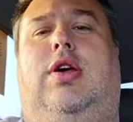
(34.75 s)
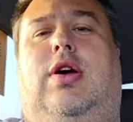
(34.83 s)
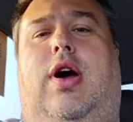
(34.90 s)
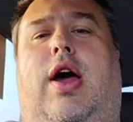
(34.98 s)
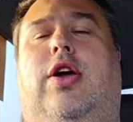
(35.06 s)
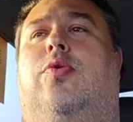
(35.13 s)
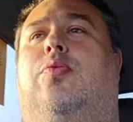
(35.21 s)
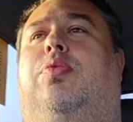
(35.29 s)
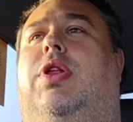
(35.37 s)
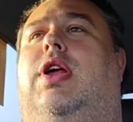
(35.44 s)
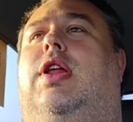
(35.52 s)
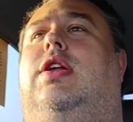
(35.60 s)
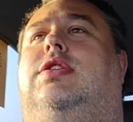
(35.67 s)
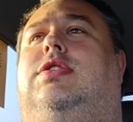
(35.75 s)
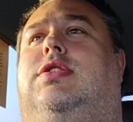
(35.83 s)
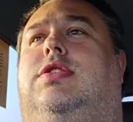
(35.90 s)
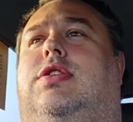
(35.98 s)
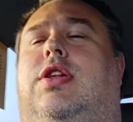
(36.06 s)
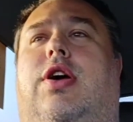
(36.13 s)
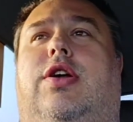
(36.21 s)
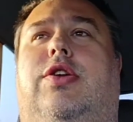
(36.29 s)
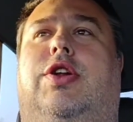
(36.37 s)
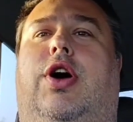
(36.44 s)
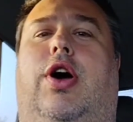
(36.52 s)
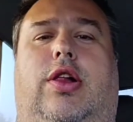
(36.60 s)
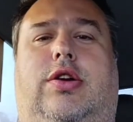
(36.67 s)
I completed
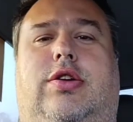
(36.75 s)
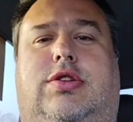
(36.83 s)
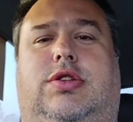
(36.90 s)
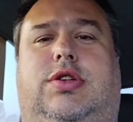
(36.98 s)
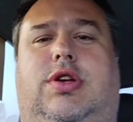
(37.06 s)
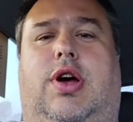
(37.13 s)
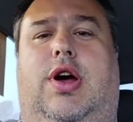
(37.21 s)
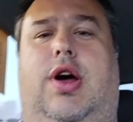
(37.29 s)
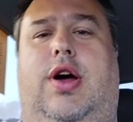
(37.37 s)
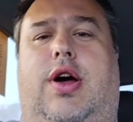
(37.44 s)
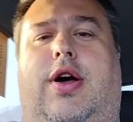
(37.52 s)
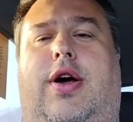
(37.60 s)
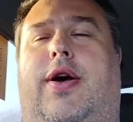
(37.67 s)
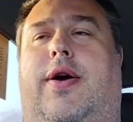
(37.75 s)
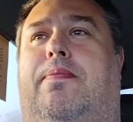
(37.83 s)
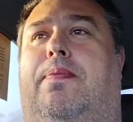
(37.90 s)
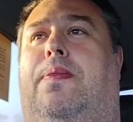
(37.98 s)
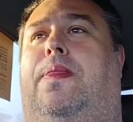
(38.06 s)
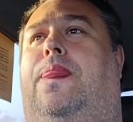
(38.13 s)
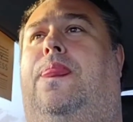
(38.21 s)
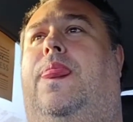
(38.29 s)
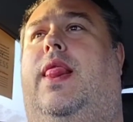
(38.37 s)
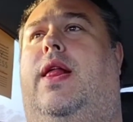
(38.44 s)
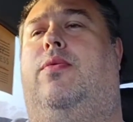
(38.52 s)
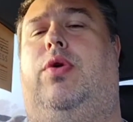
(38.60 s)
$1,600,